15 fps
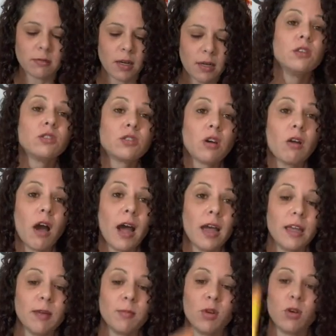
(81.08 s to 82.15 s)
right? So I
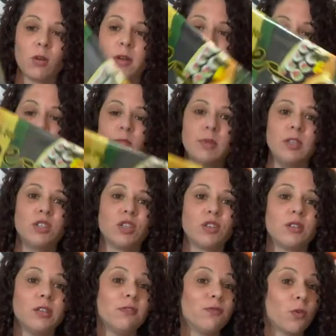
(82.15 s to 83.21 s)
am going to be
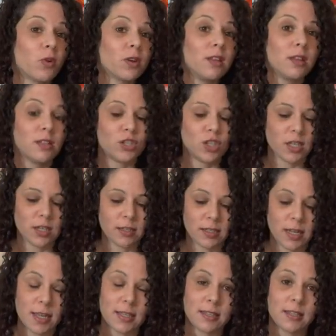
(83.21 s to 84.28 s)
turning 40 this year.
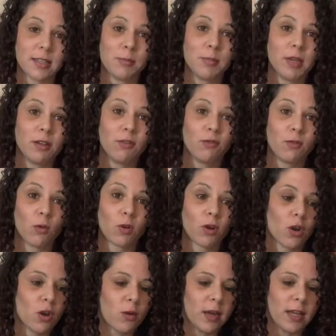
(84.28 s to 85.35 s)
Yes, the big
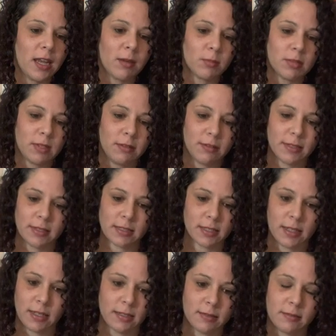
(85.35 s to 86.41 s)
40. I can't believe it's
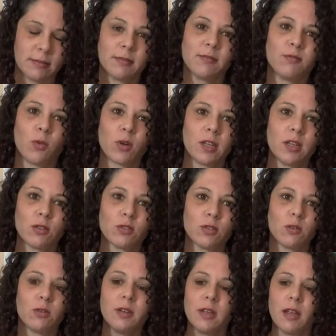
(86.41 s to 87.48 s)
like 40 years
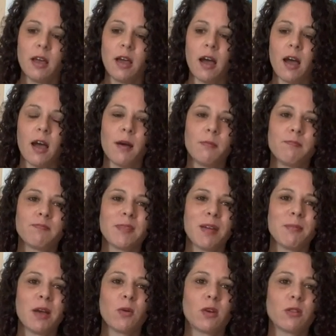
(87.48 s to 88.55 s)
old. I'm
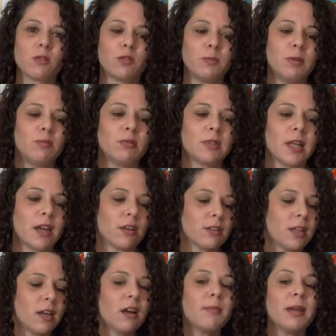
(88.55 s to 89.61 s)
not one of those people that are
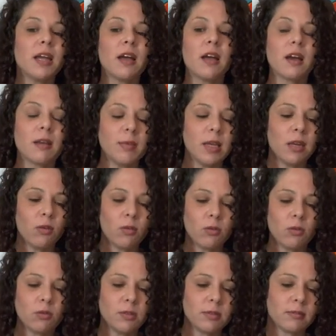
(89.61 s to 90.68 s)
like, oh my god, I'm getting
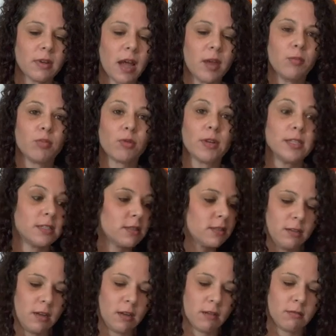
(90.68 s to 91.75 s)
old. I embrace,
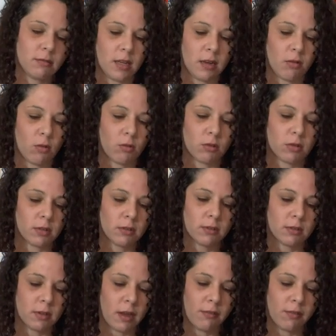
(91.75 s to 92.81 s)
you know, getting older.
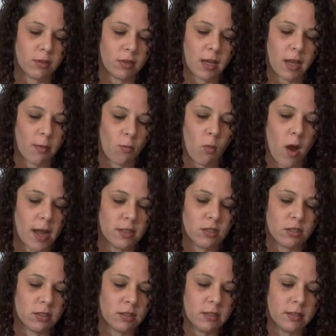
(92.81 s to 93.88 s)
I feel like I'm
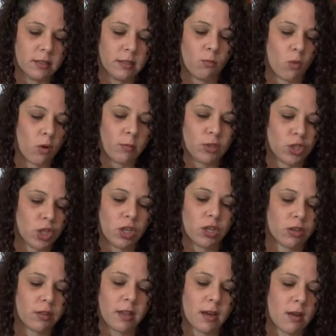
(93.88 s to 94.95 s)
wiser and more
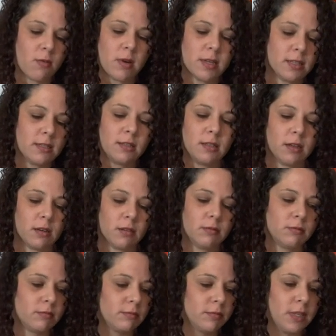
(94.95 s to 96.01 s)
mature than I was, you know,
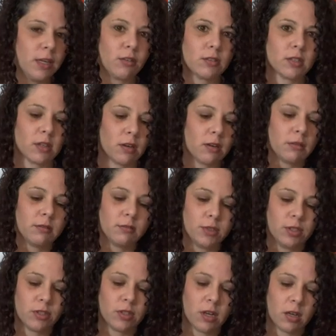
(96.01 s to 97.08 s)
years ago when
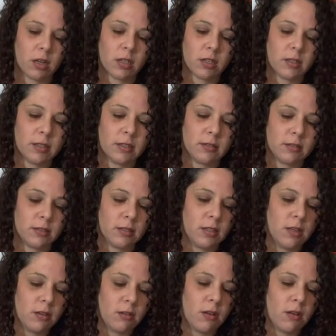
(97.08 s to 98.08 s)
you're younger and you don't